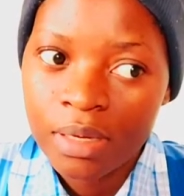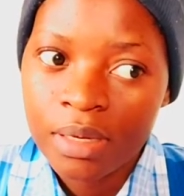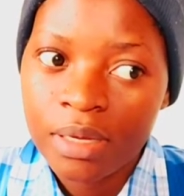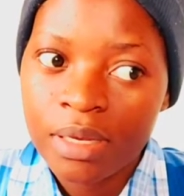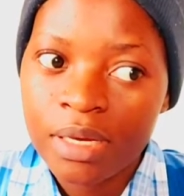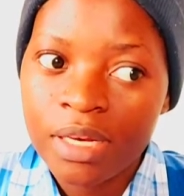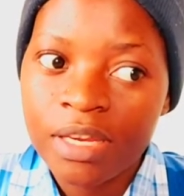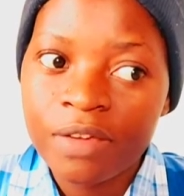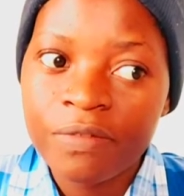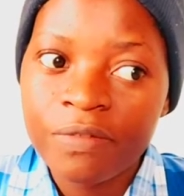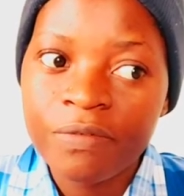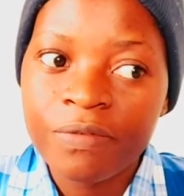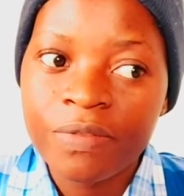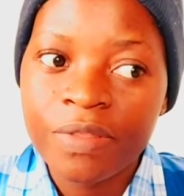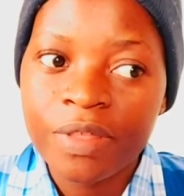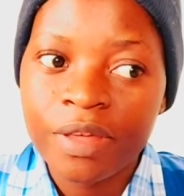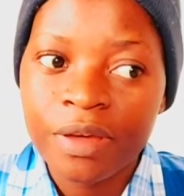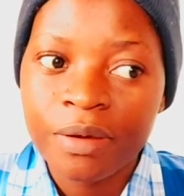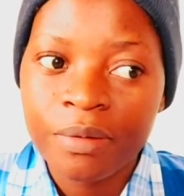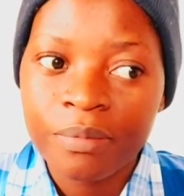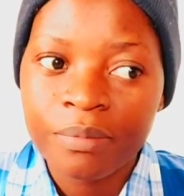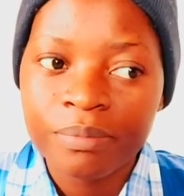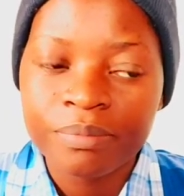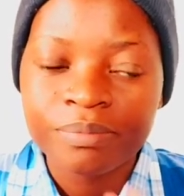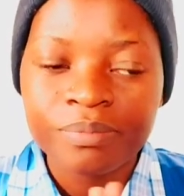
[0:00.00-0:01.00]
Leave
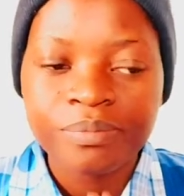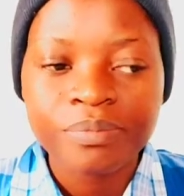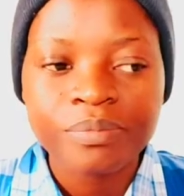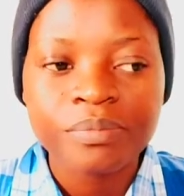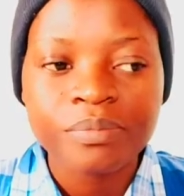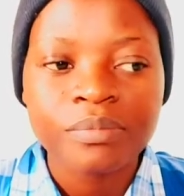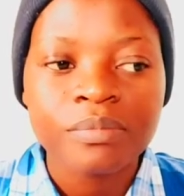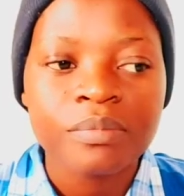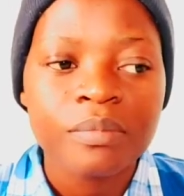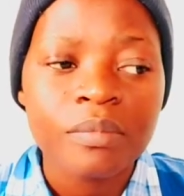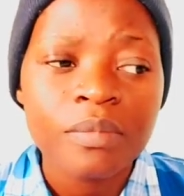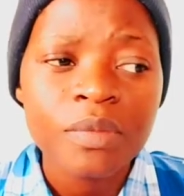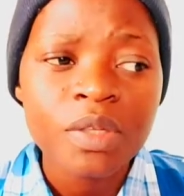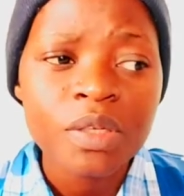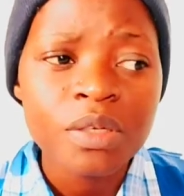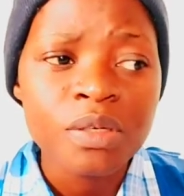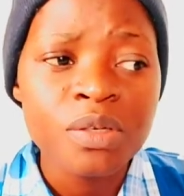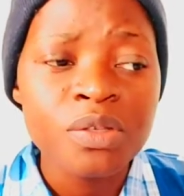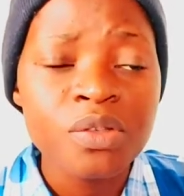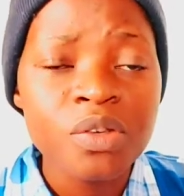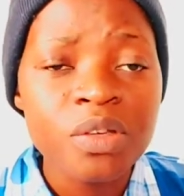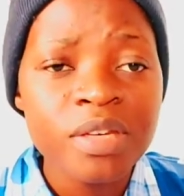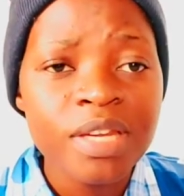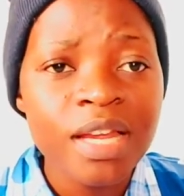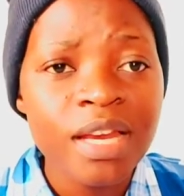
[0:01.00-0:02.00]
them.
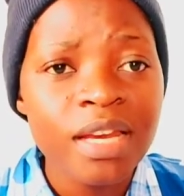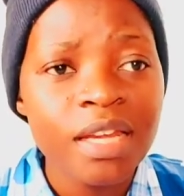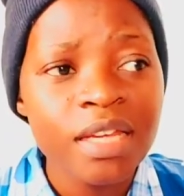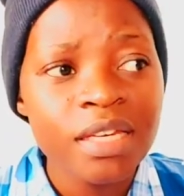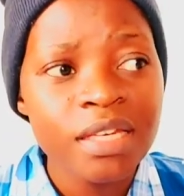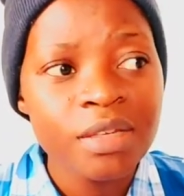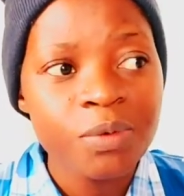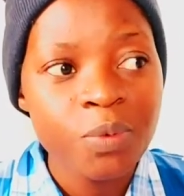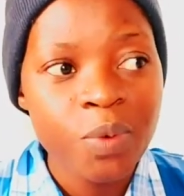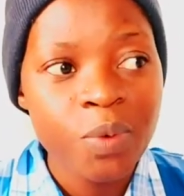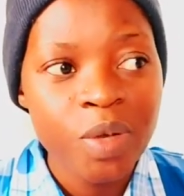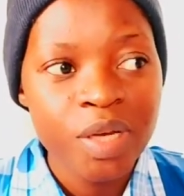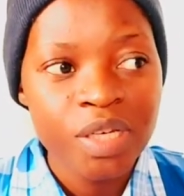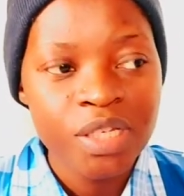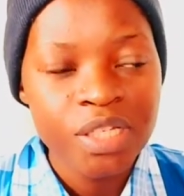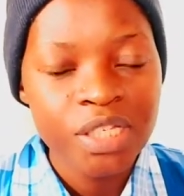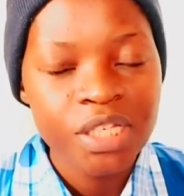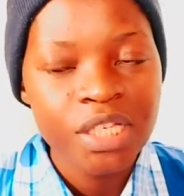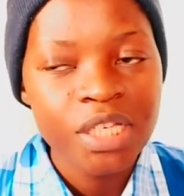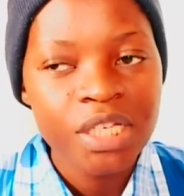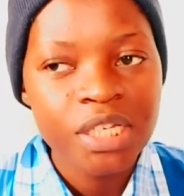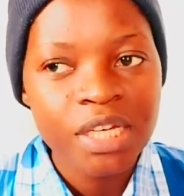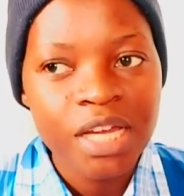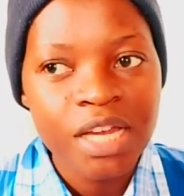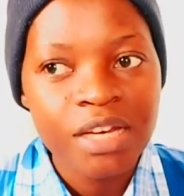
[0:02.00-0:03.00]
So the lady went
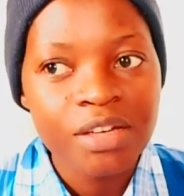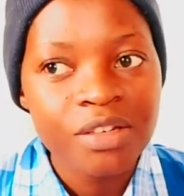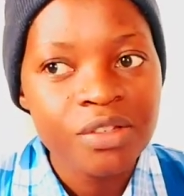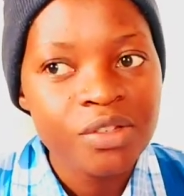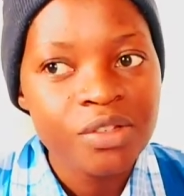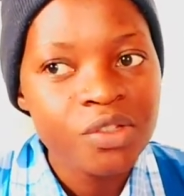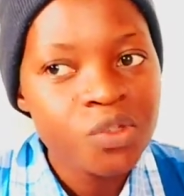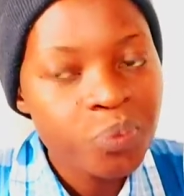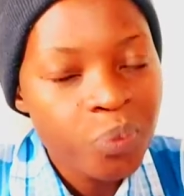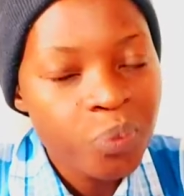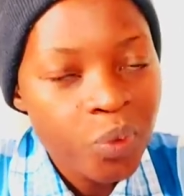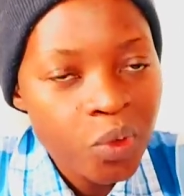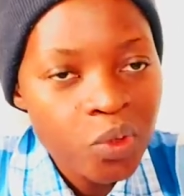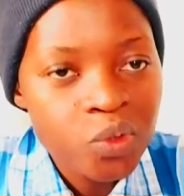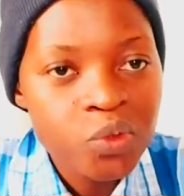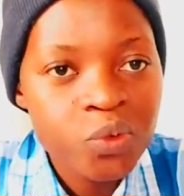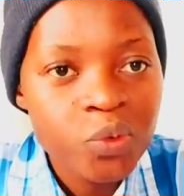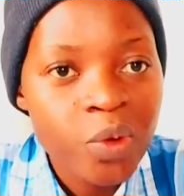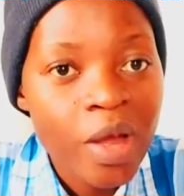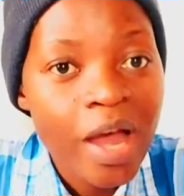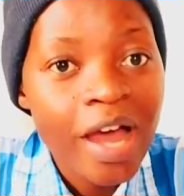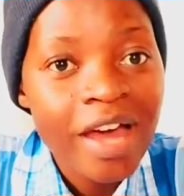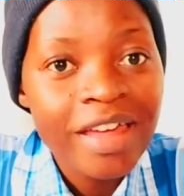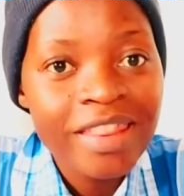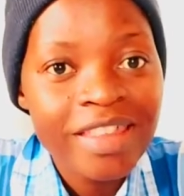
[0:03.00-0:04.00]
in and spoke to
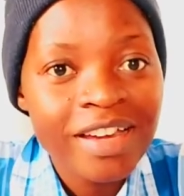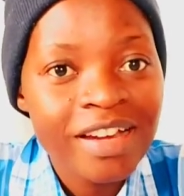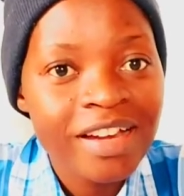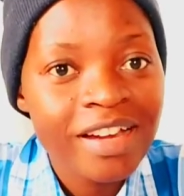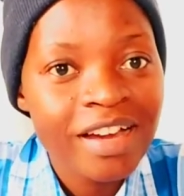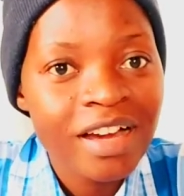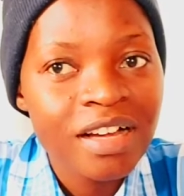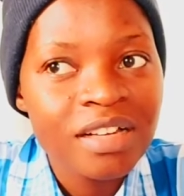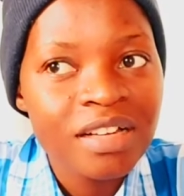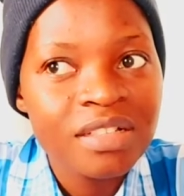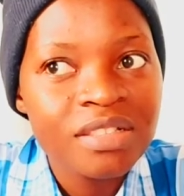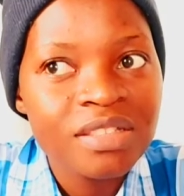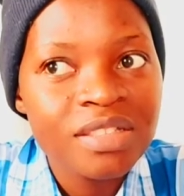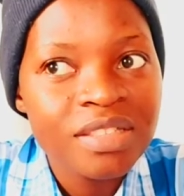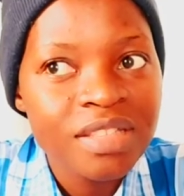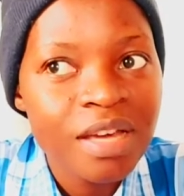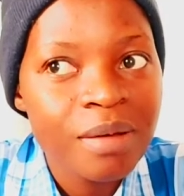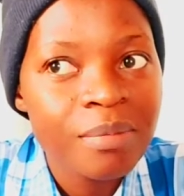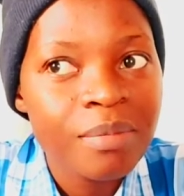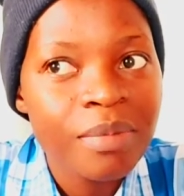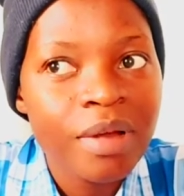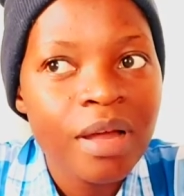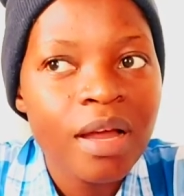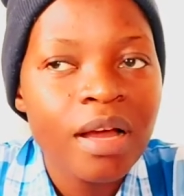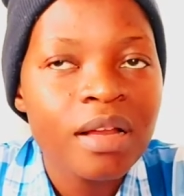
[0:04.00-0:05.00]
other girls,
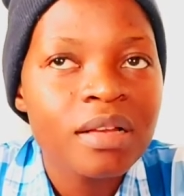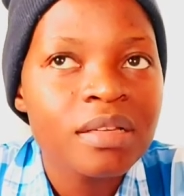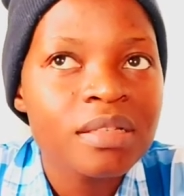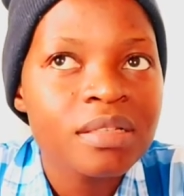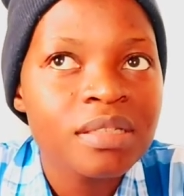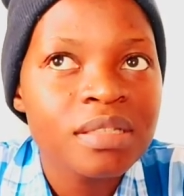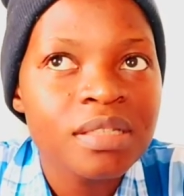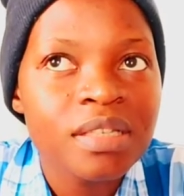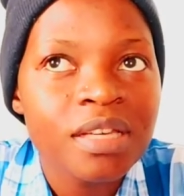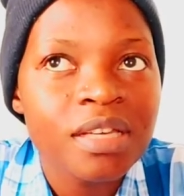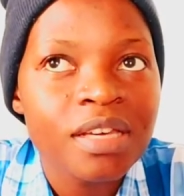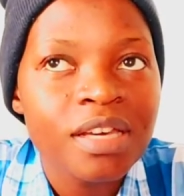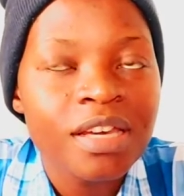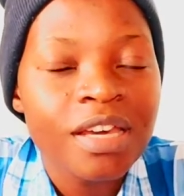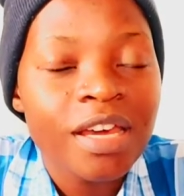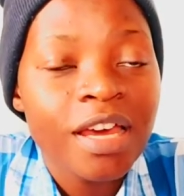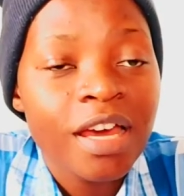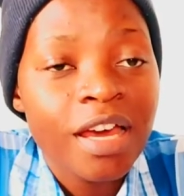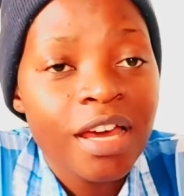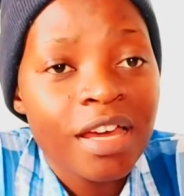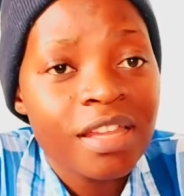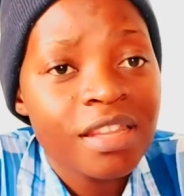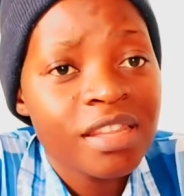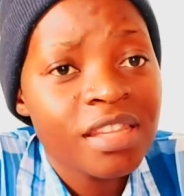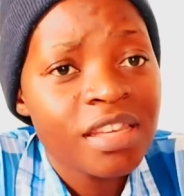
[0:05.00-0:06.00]
some girls,
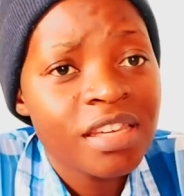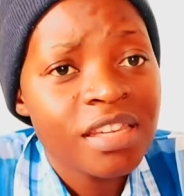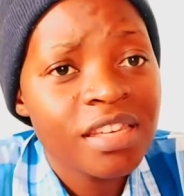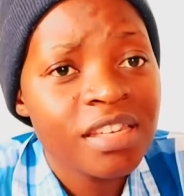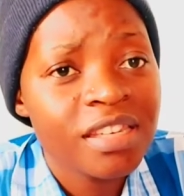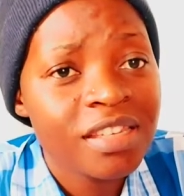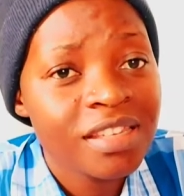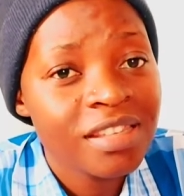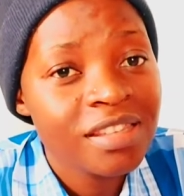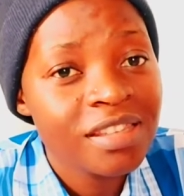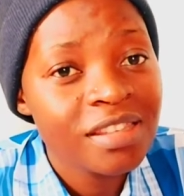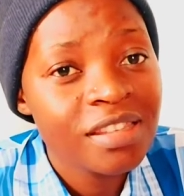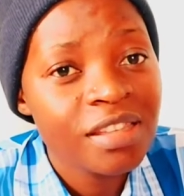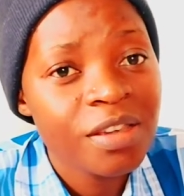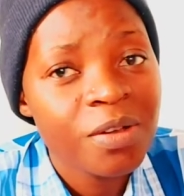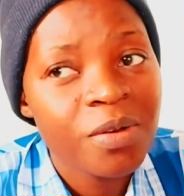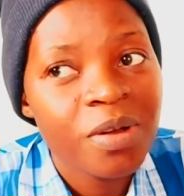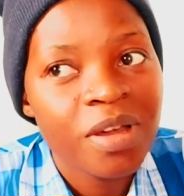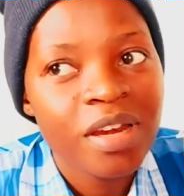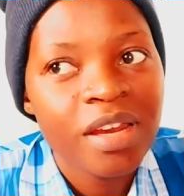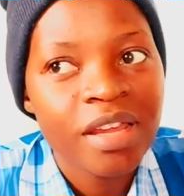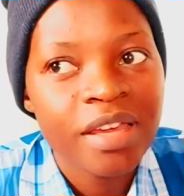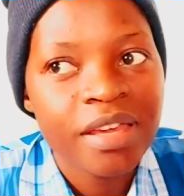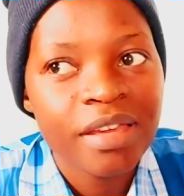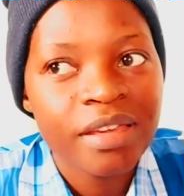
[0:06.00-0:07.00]
and then they were
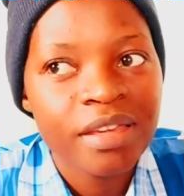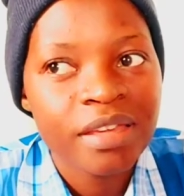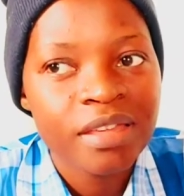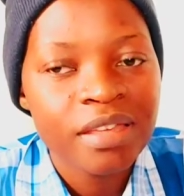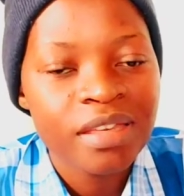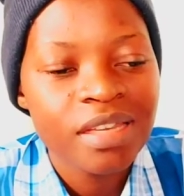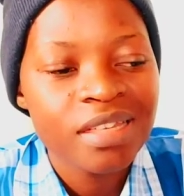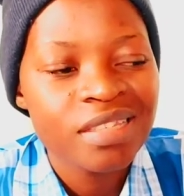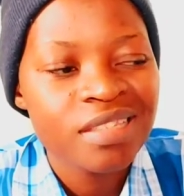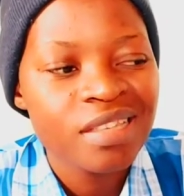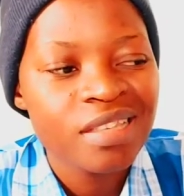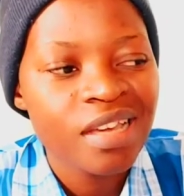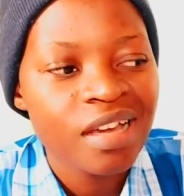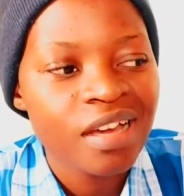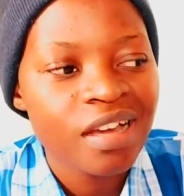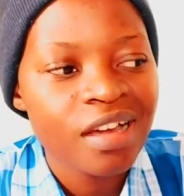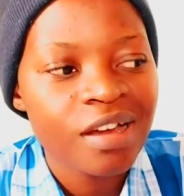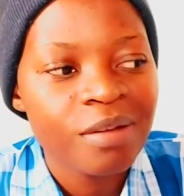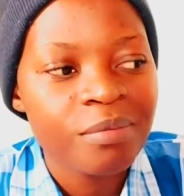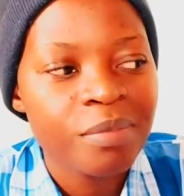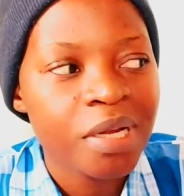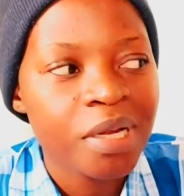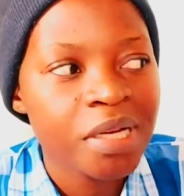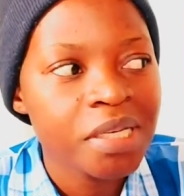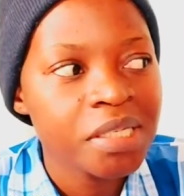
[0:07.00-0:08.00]
like, let her
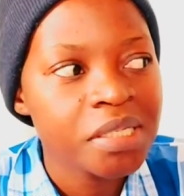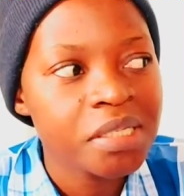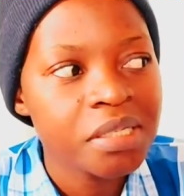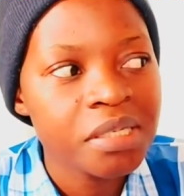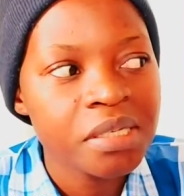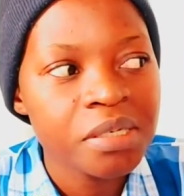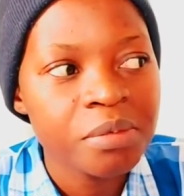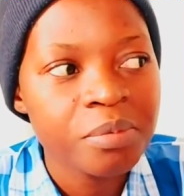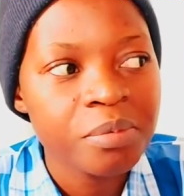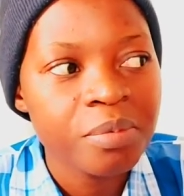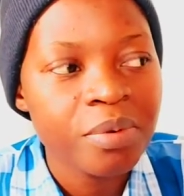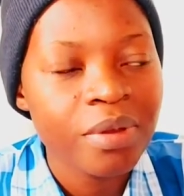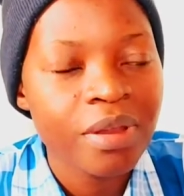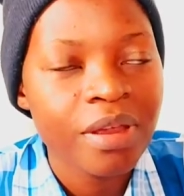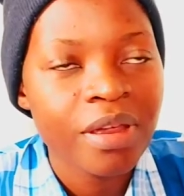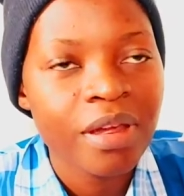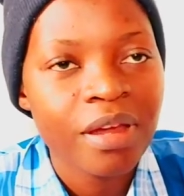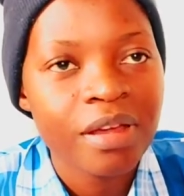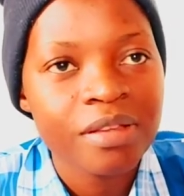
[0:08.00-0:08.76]
come and sleep here.